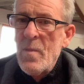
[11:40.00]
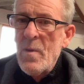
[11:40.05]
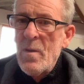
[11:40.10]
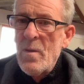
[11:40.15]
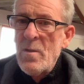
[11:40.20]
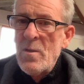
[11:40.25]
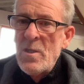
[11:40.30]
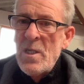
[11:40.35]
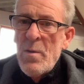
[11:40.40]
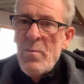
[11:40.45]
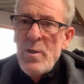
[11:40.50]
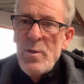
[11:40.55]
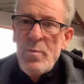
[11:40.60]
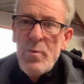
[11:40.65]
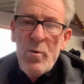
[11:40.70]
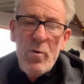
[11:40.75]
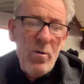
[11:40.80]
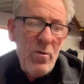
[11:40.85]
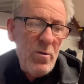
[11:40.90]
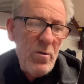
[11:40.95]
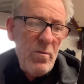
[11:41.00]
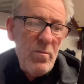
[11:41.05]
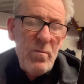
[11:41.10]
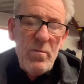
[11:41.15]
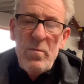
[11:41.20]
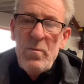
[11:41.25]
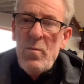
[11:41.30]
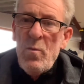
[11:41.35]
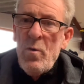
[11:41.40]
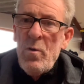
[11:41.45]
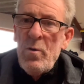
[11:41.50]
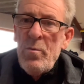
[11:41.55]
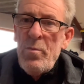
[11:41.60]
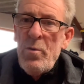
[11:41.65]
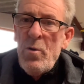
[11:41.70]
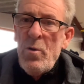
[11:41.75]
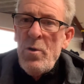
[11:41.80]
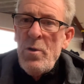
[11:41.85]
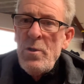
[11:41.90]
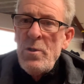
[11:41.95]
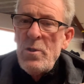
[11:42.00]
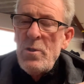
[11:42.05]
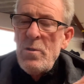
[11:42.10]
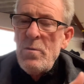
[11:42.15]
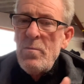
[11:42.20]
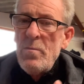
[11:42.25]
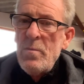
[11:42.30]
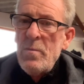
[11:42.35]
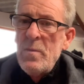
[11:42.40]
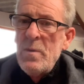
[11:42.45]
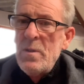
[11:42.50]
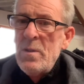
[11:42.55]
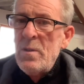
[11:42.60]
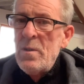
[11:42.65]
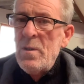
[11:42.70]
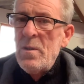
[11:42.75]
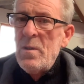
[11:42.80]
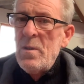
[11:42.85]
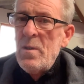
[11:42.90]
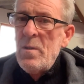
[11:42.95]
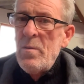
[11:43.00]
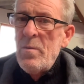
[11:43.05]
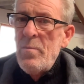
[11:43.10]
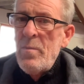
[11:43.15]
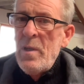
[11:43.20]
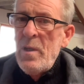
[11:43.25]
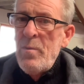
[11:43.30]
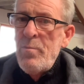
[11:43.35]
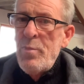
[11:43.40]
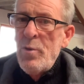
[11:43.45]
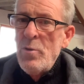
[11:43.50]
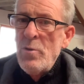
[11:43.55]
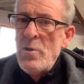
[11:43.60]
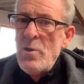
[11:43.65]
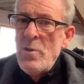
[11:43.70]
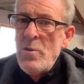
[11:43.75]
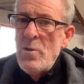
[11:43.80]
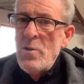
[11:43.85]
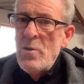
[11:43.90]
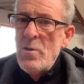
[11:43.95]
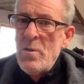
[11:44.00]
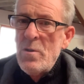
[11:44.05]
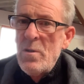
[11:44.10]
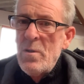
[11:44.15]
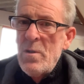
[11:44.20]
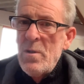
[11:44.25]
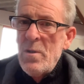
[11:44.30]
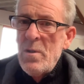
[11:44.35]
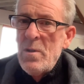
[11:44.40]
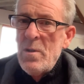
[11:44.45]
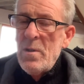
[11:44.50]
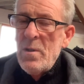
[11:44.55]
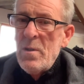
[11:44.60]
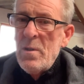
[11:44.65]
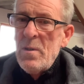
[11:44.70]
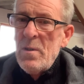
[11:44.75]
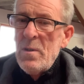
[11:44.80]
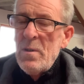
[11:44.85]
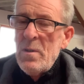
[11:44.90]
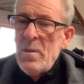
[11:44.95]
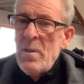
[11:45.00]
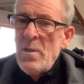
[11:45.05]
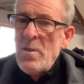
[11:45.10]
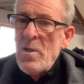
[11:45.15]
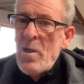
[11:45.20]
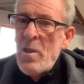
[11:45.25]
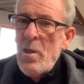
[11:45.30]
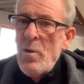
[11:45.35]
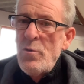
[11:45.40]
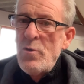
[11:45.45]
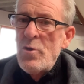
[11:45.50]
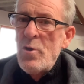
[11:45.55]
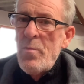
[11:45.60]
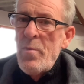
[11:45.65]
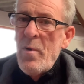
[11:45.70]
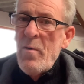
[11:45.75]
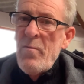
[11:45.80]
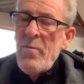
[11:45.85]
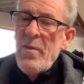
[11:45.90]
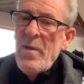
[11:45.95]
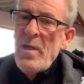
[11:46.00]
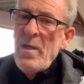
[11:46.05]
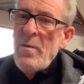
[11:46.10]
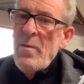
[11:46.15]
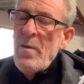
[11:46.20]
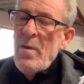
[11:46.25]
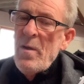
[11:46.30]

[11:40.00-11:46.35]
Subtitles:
Sandwich board, one of the boys. Billy Bunters. There's a close-up of the